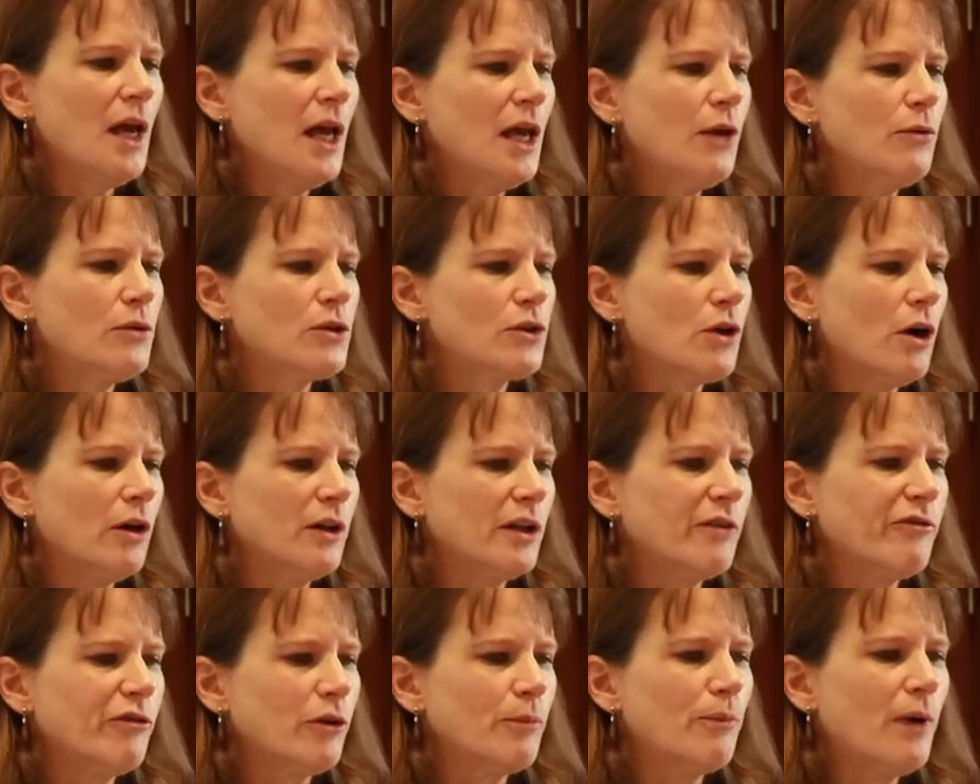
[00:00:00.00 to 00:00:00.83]
He was
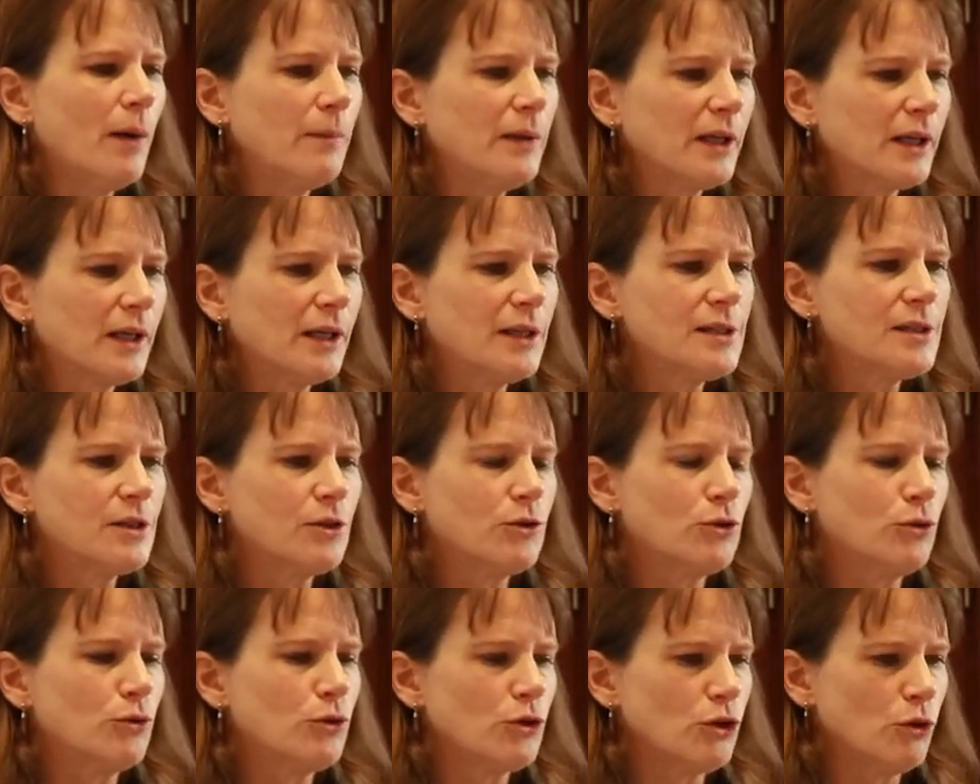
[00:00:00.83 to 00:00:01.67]
calling for public and
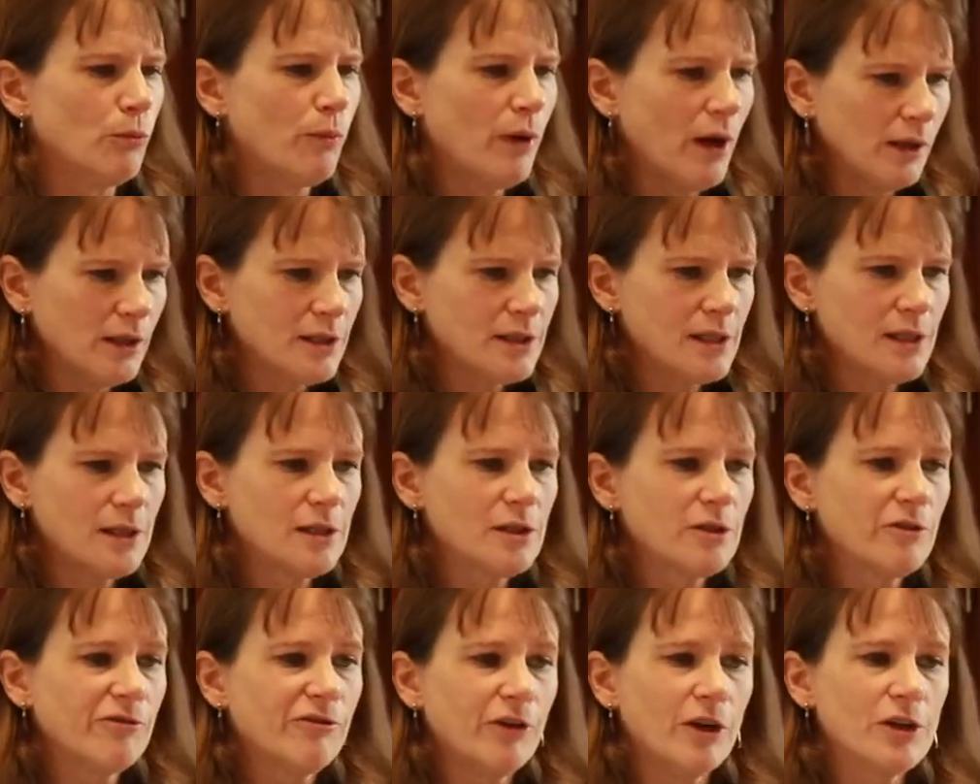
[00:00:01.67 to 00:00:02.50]
institutional
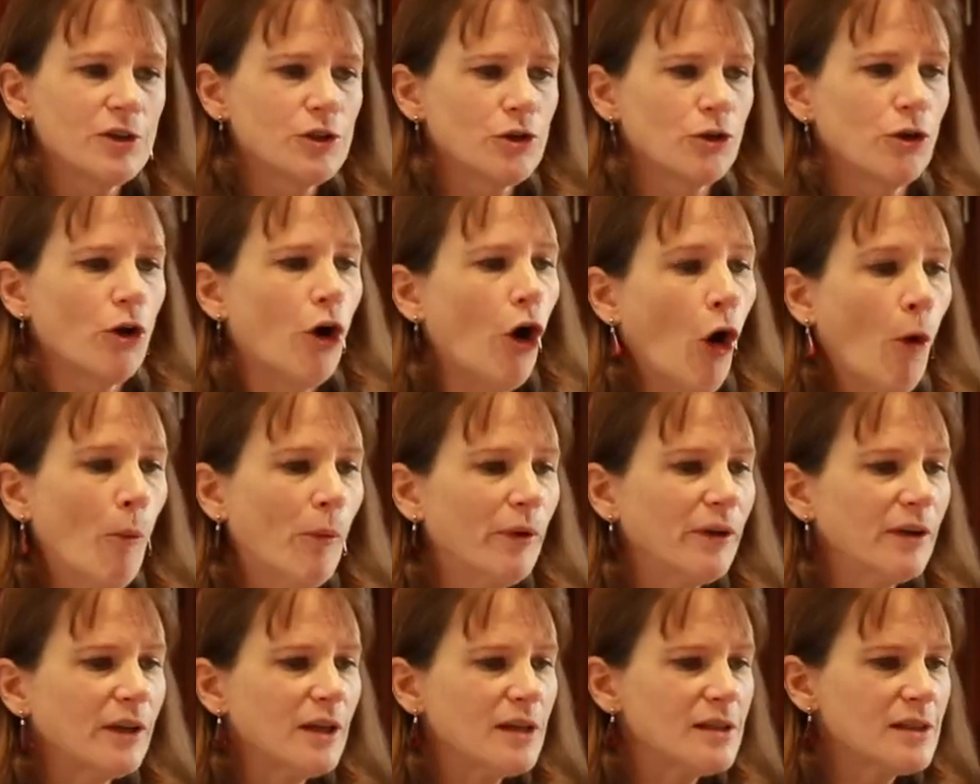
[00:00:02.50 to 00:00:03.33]
policies to foster
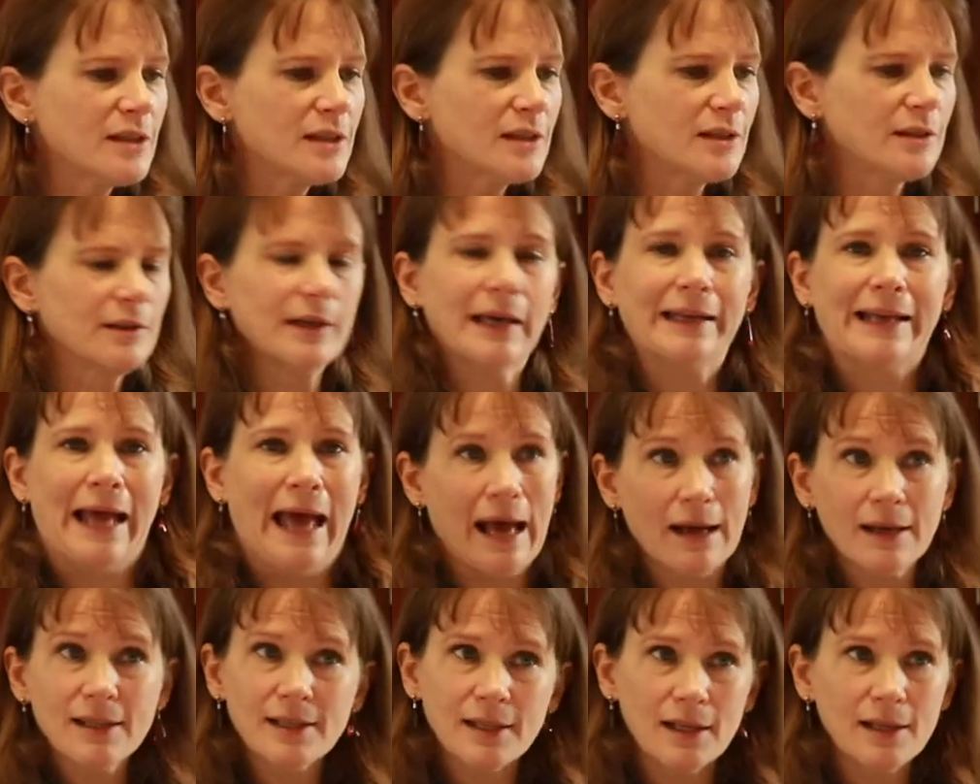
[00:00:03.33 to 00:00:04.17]
openness and
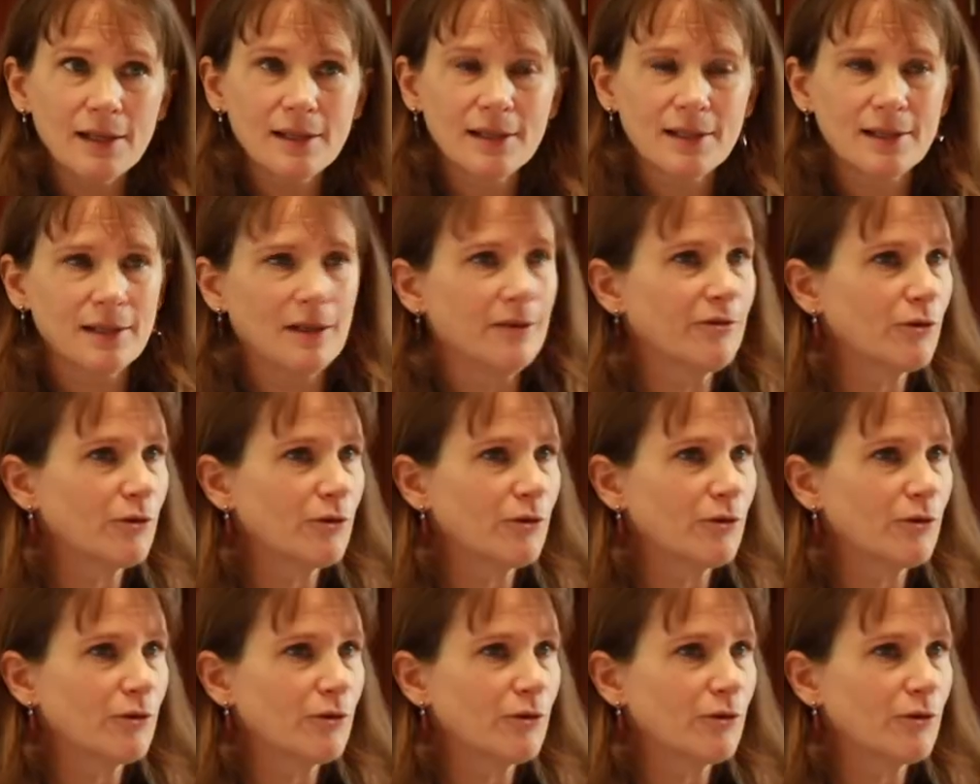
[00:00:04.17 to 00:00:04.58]
access.